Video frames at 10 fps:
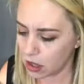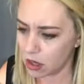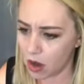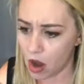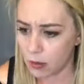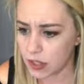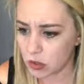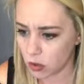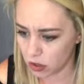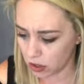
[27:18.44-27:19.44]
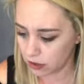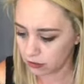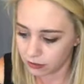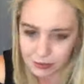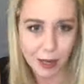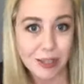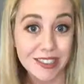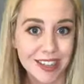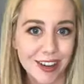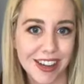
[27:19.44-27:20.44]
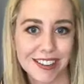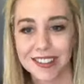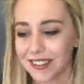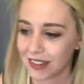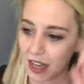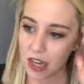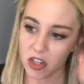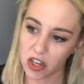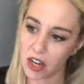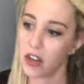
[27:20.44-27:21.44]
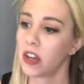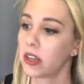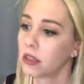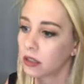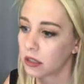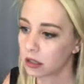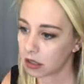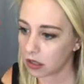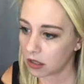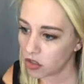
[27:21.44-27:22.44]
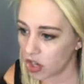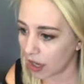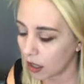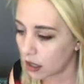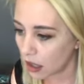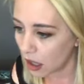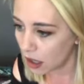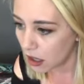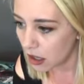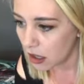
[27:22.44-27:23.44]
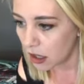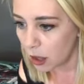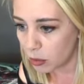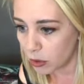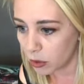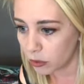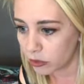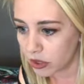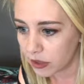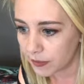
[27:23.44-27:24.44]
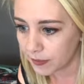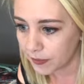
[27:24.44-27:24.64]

an anonymous order. How mysterious. Shenhe, check. Approved.